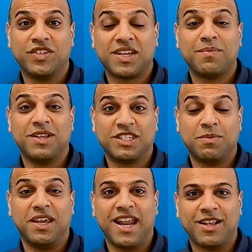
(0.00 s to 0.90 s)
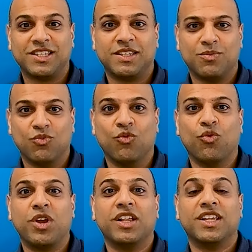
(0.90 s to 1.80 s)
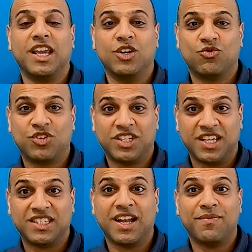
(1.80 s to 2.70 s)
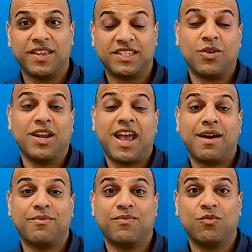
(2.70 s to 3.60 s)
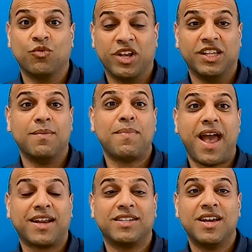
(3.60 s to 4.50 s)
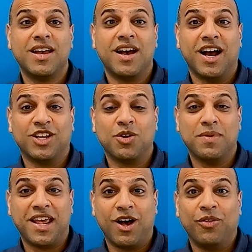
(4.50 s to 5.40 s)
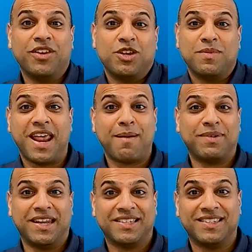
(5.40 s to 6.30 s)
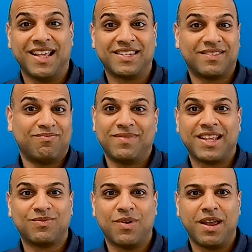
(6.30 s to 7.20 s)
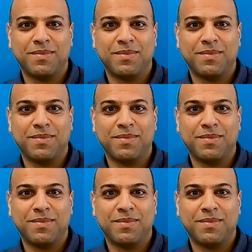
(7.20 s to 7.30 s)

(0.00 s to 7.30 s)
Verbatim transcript: this company is going to be announcing some really interesting stuff that's going to have real impact on human health and human happiness. And that's that's why